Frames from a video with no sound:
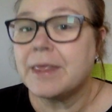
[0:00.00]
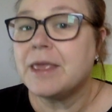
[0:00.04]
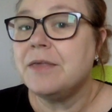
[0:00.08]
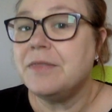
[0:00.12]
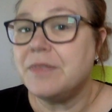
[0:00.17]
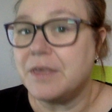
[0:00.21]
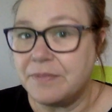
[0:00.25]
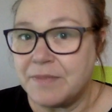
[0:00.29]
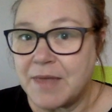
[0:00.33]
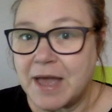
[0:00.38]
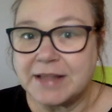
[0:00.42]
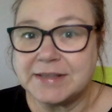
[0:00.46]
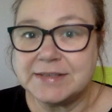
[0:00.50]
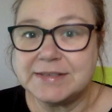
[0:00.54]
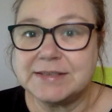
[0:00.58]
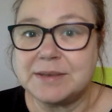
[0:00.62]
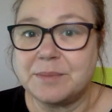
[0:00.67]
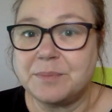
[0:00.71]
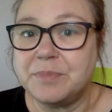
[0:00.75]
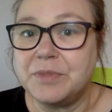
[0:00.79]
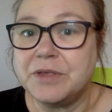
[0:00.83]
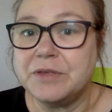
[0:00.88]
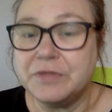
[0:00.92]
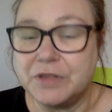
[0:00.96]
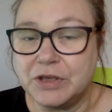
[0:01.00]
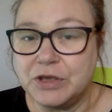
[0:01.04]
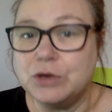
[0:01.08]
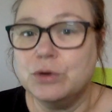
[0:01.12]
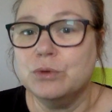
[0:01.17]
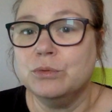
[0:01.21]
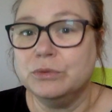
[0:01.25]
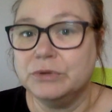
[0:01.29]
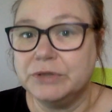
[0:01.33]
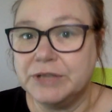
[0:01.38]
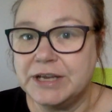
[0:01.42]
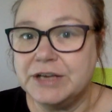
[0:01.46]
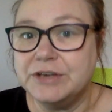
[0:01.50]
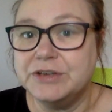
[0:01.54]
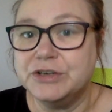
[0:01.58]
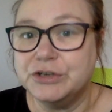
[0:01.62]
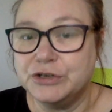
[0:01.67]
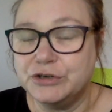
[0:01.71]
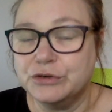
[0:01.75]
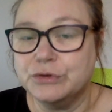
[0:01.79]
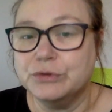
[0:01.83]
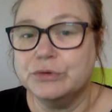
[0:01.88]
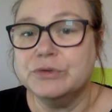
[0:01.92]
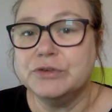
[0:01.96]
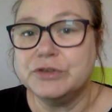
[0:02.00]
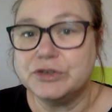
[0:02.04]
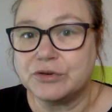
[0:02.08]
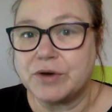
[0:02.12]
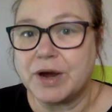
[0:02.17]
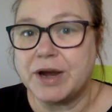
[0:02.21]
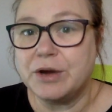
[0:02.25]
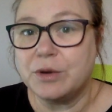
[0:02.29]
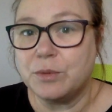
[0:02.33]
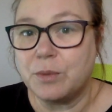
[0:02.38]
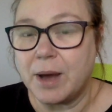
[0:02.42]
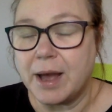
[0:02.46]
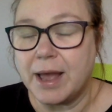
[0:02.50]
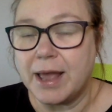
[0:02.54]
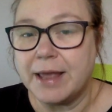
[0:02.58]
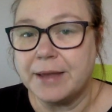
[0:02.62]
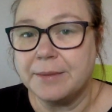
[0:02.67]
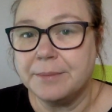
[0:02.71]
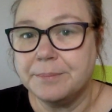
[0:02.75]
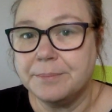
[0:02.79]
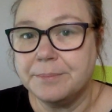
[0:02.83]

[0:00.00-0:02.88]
then that's something that you'll need to do straight away.